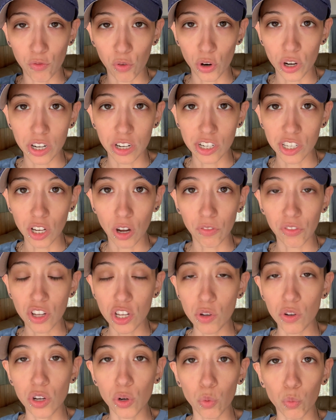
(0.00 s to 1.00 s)
for yourself that
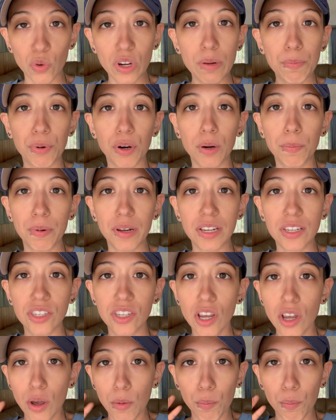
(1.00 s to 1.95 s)
you can repurpose,